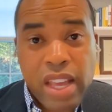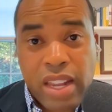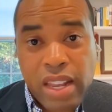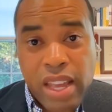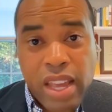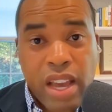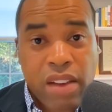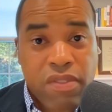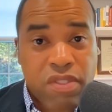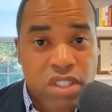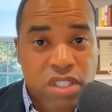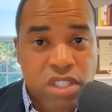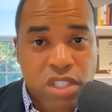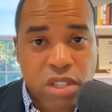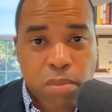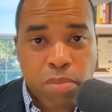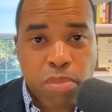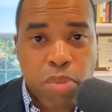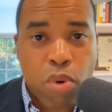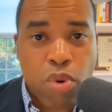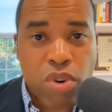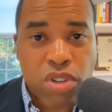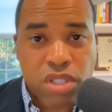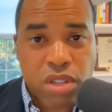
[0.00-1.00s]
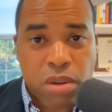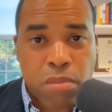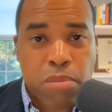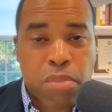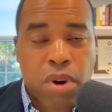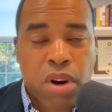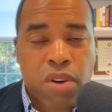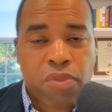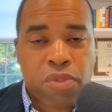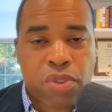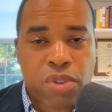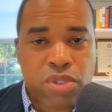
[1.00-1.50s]
and they have the supports and
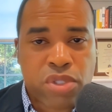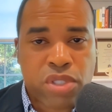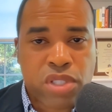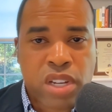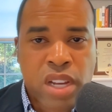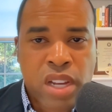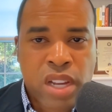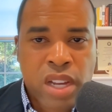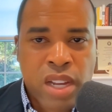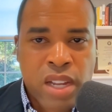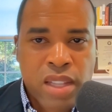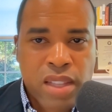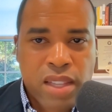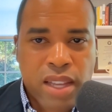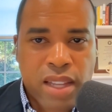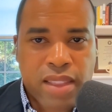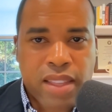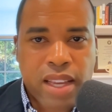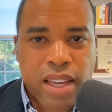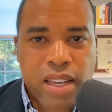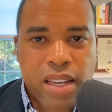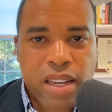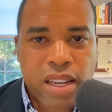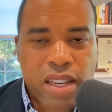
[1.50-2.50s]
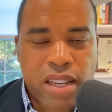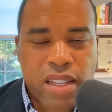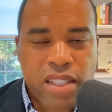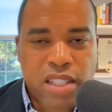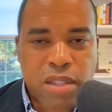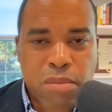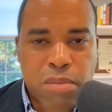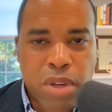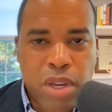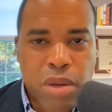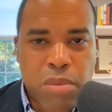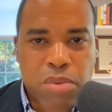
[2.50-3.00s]
buffers that they need
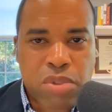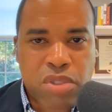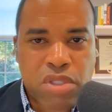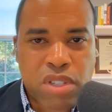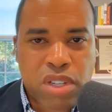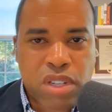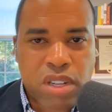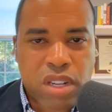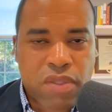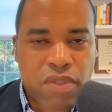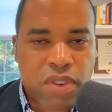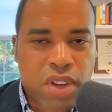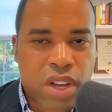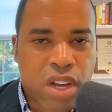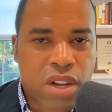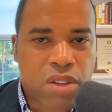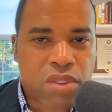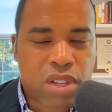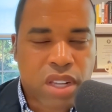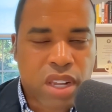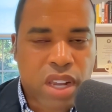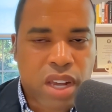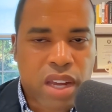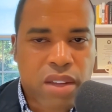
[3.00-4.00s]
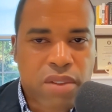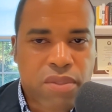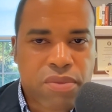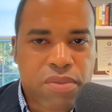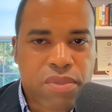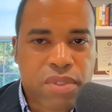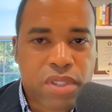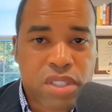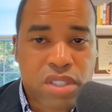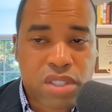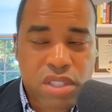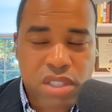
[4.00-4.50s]
to be able to live a healthy life.
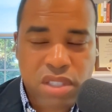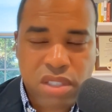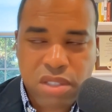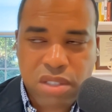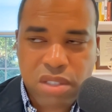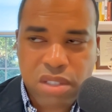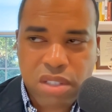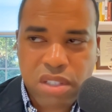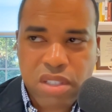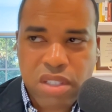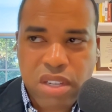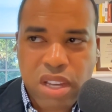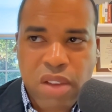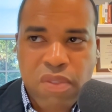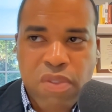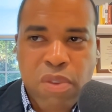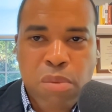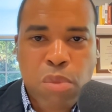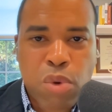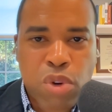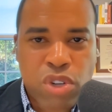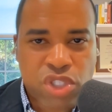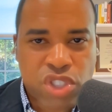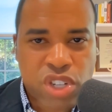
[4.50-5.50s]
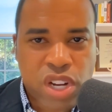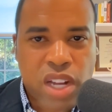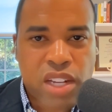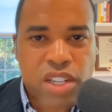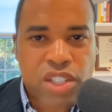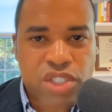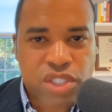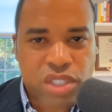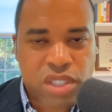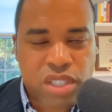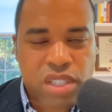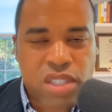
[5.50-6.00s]
It's even more
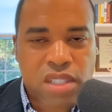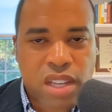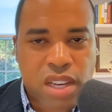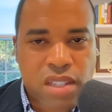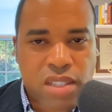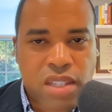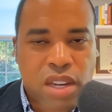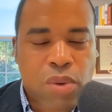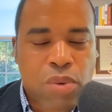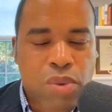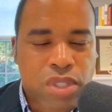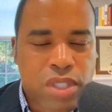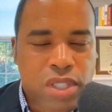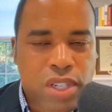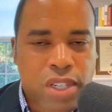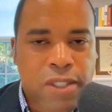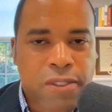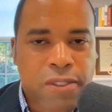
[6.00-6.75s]
challenging these days, I would